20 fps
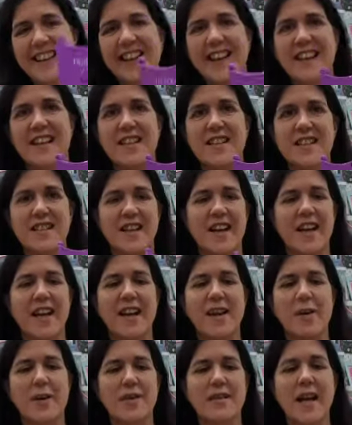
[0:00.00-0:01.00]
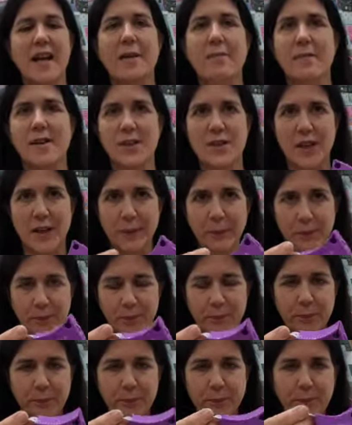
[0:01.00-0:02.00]
It's a tape measure,
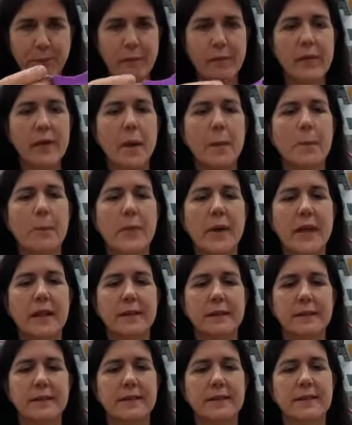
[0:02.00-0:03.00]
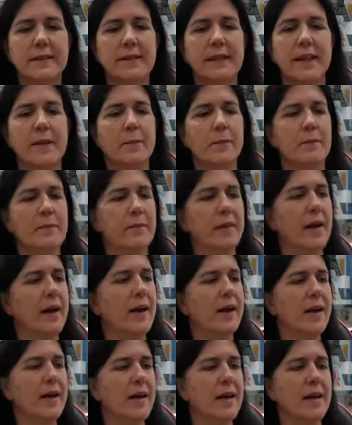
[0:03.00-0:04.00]
but
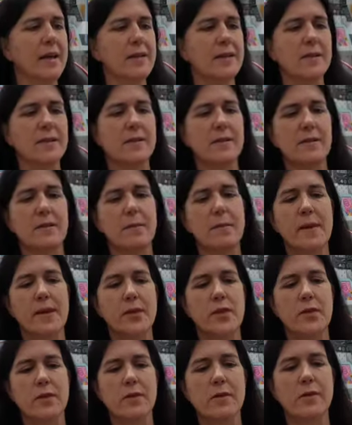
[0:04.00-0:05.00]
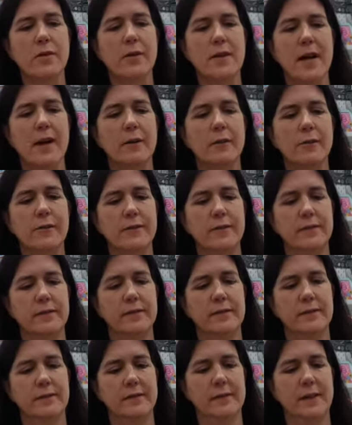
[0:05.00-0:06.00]
it's to measure yourself
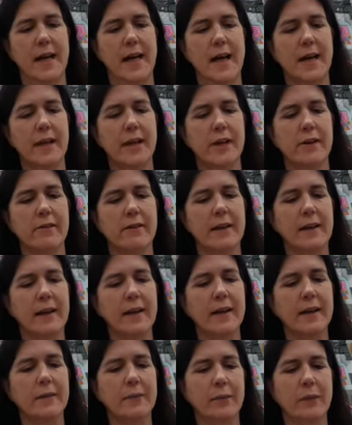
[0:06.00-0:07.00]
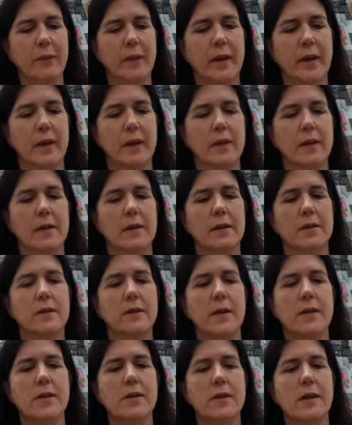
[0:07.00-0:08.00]
accurately,
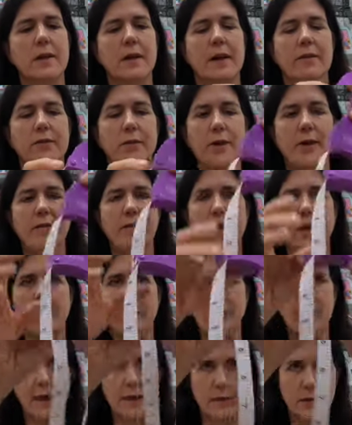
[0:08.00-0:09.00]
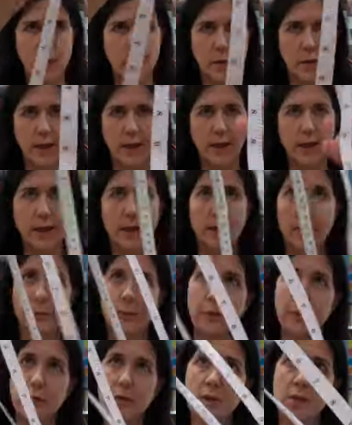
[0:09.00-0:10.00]
so you don't have to have anyone else with you.
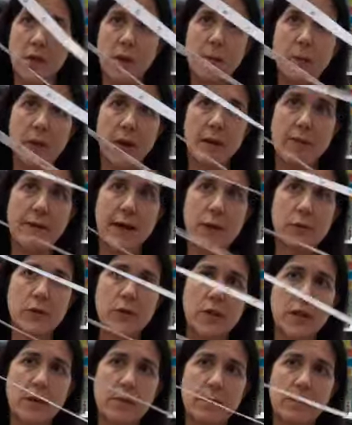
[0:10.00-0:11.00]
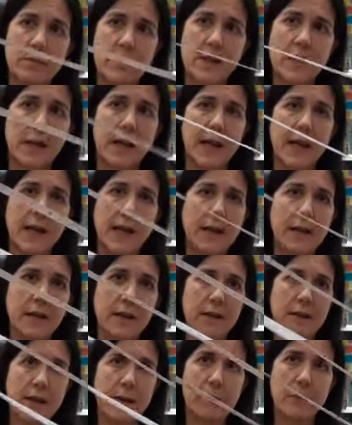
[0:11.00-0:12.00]
So you put it around you, tuck it in,
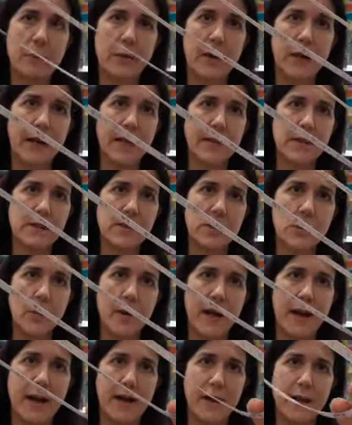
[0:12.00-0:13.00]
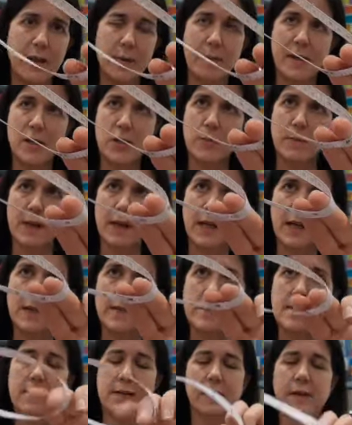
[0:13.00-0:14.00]
and then pull it into where your measurement is.